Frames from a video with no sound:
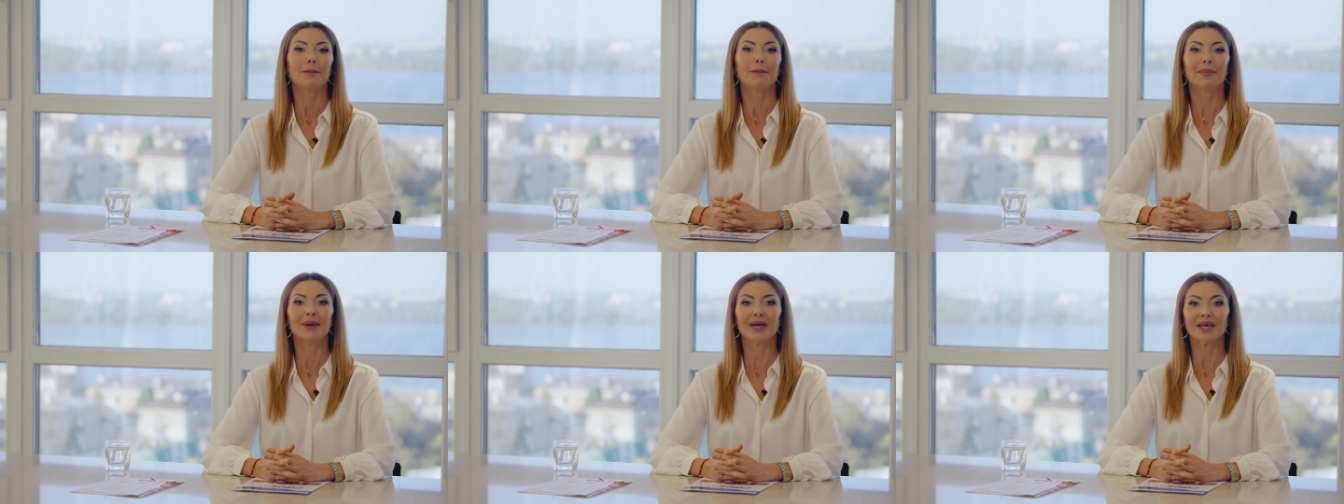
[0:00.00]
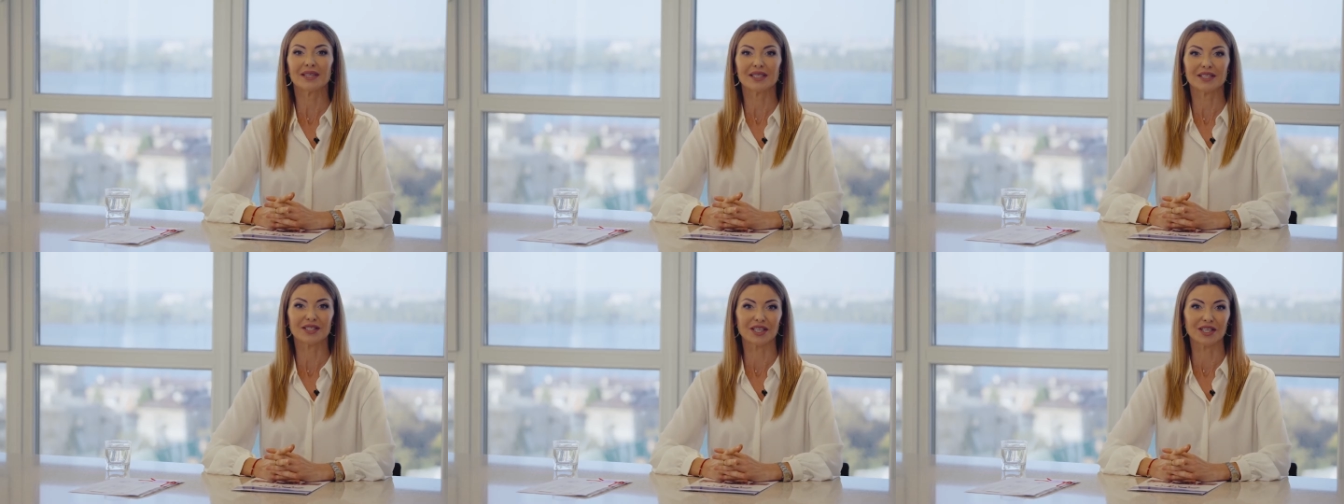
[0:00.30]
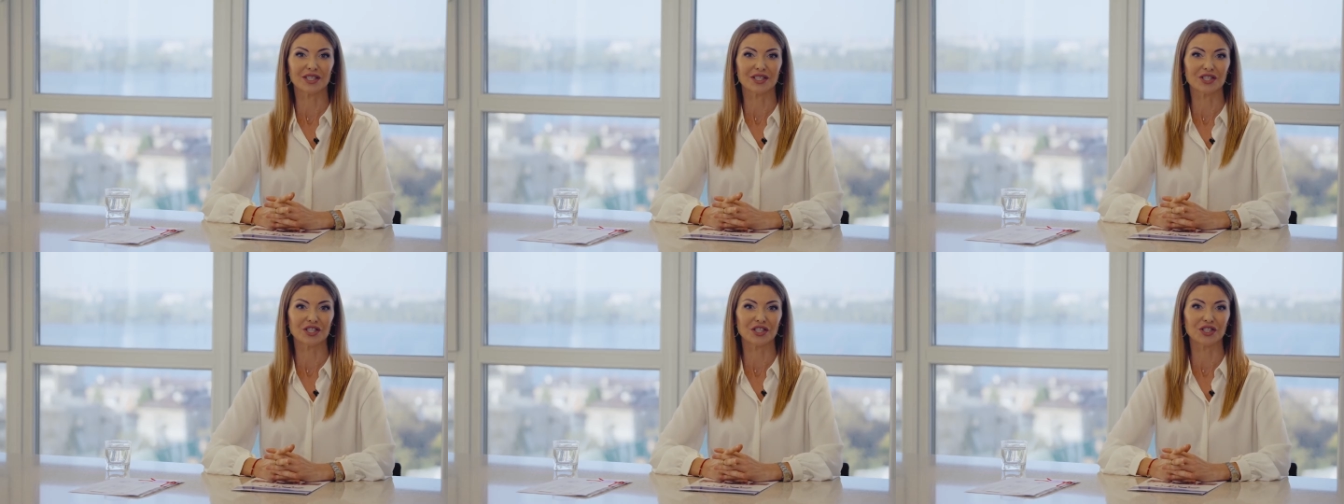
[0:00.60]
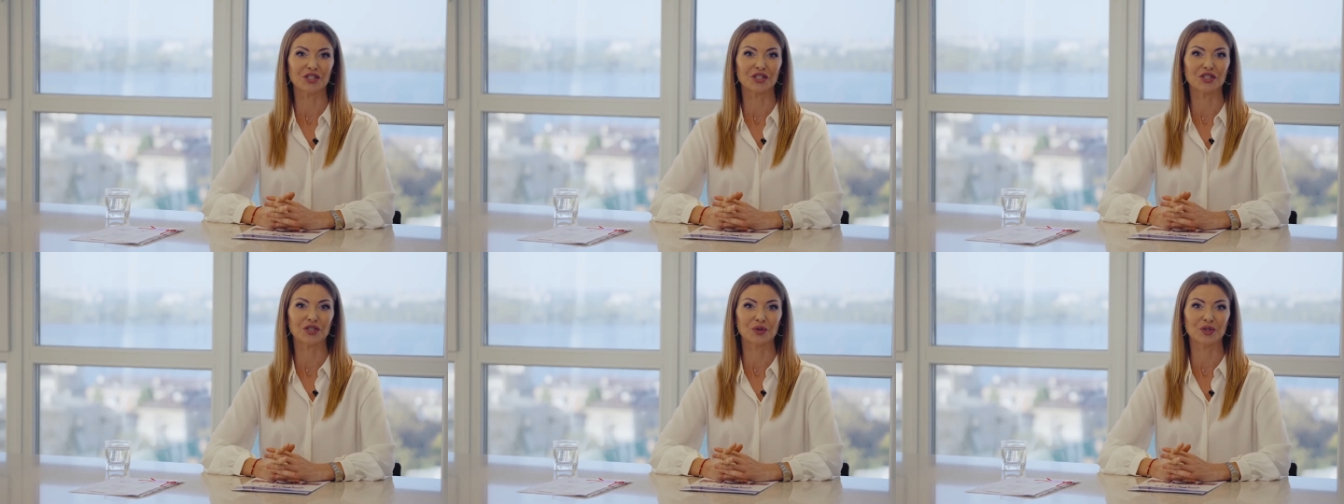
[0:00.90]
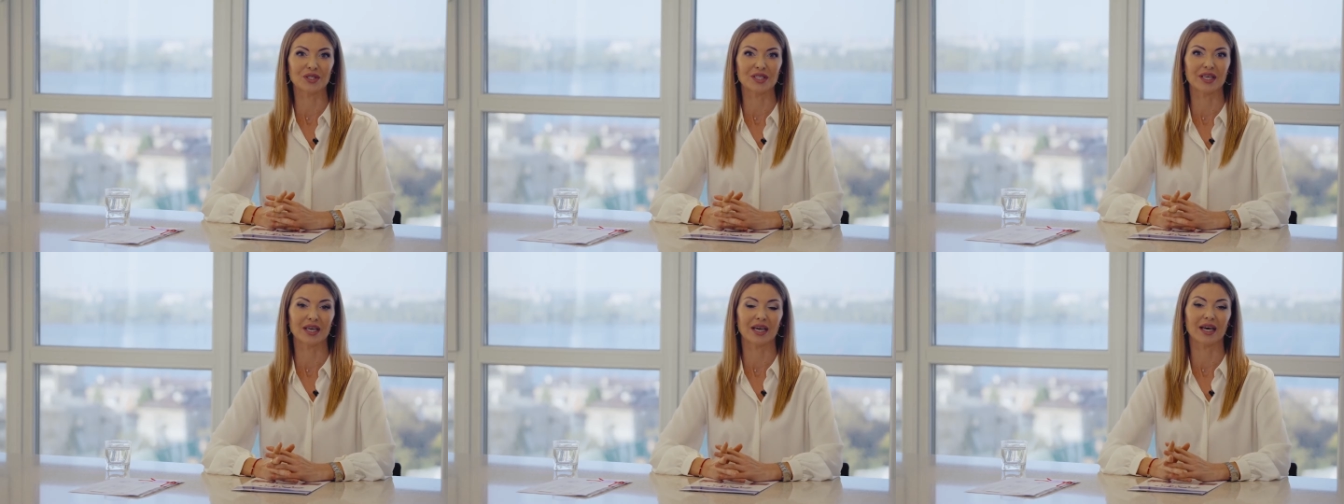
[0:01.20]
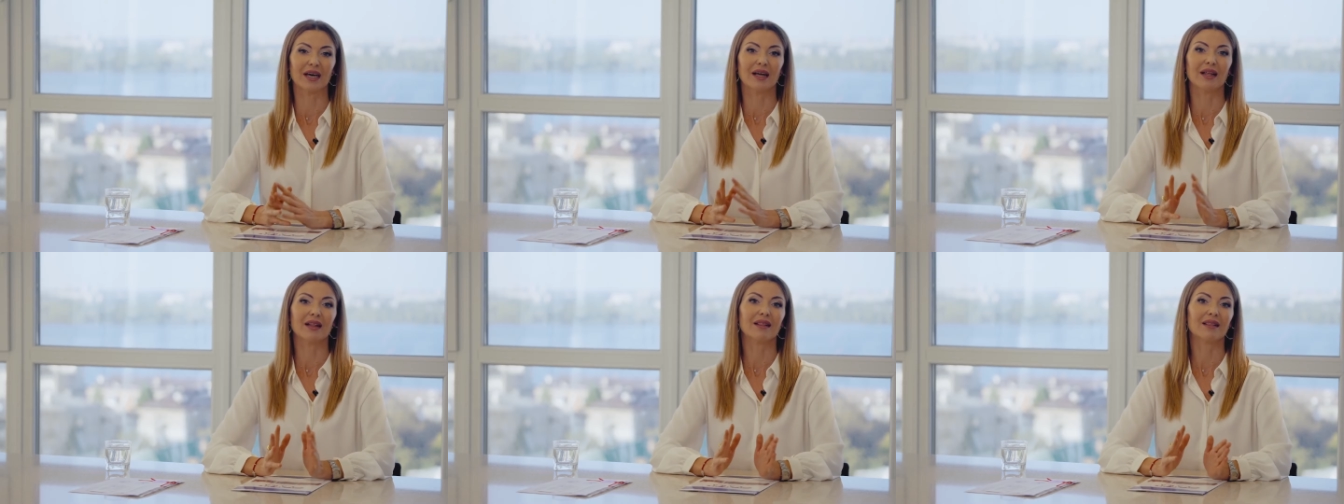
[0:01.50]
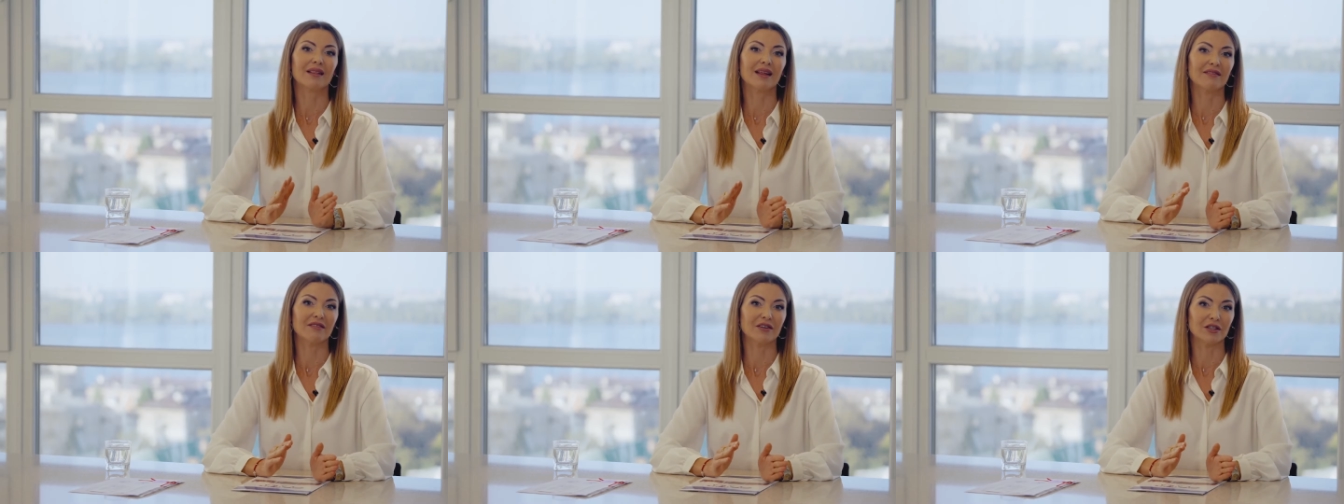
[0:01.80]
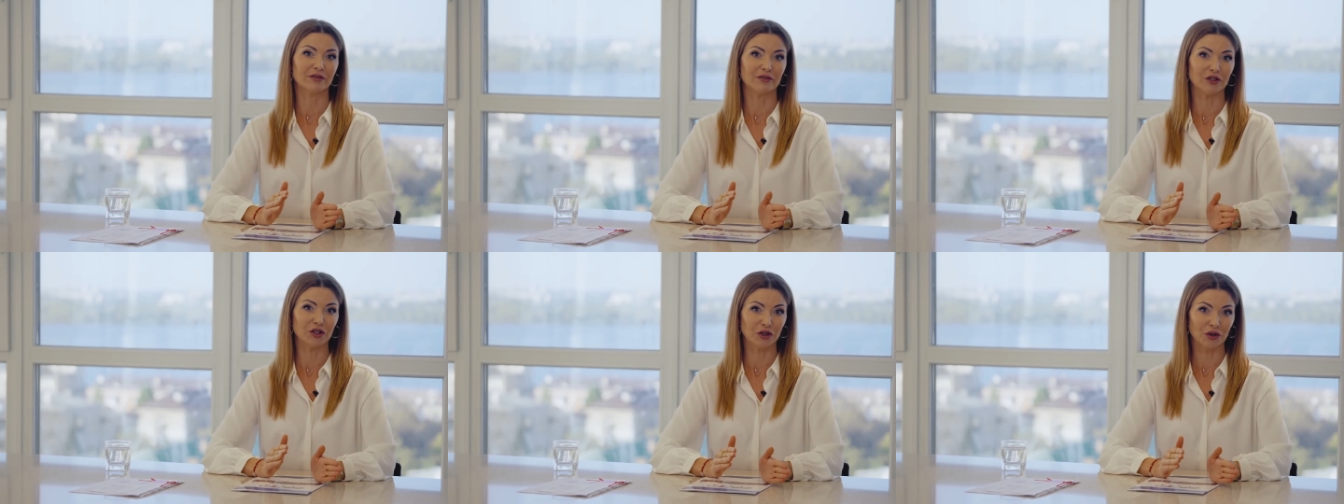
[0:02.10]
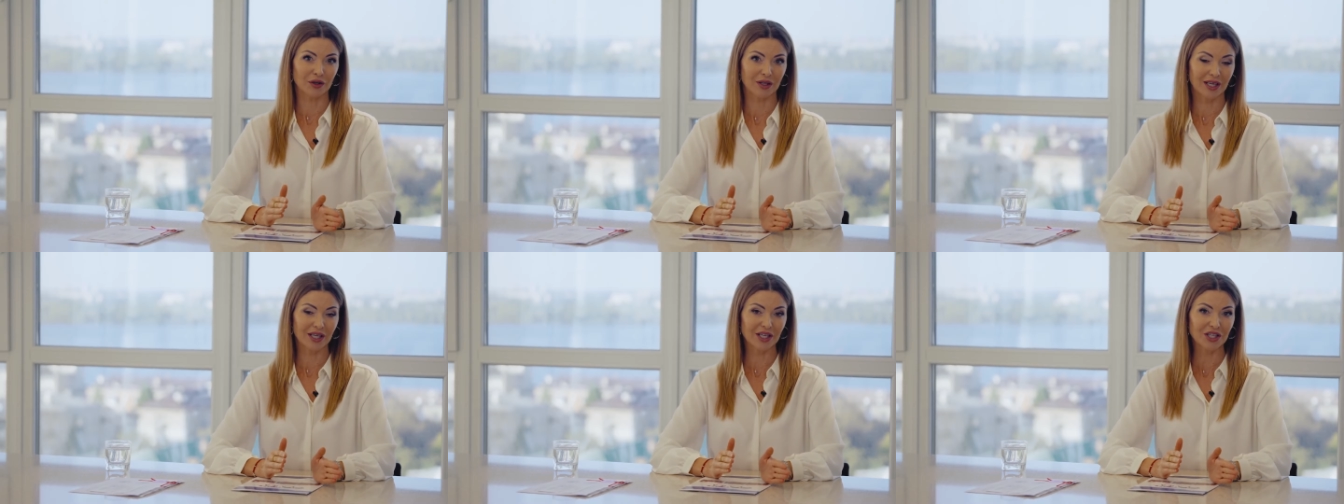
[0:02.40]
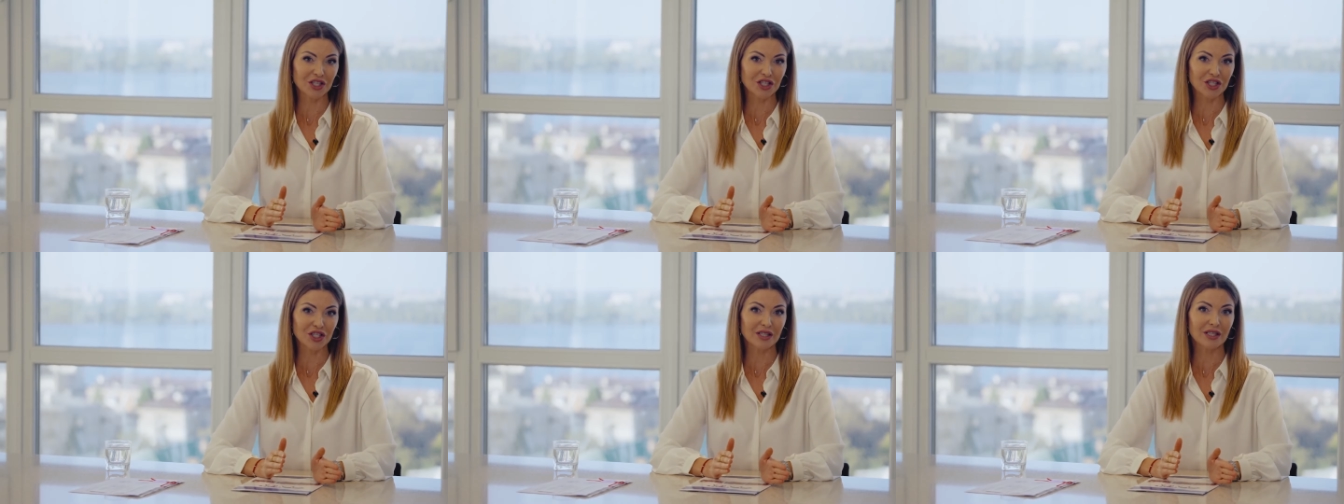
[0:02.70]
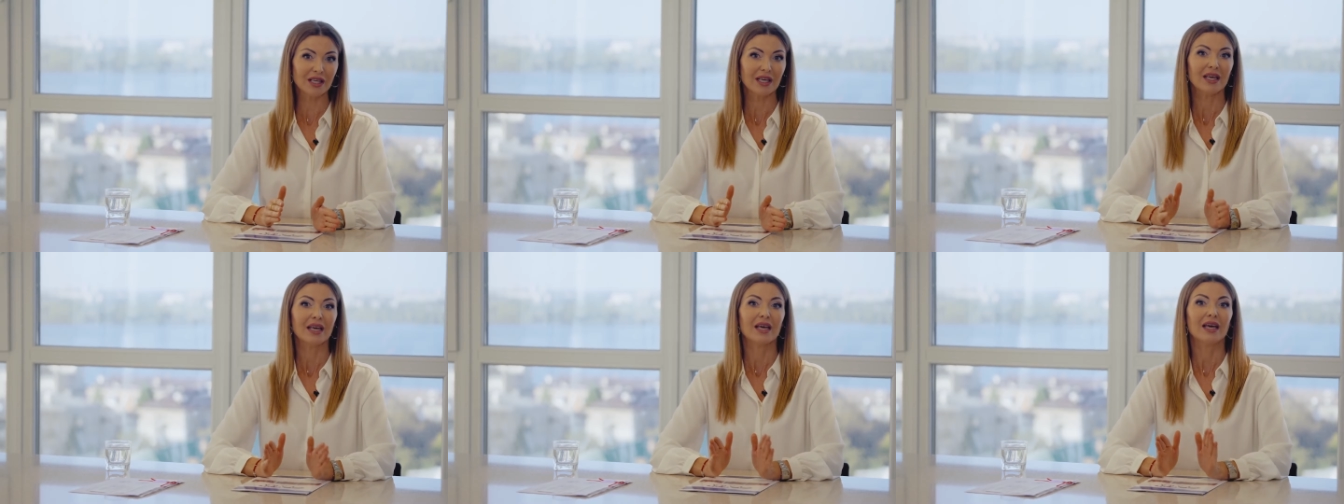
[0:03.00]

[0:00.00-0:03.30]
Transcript: paying attention to their level of education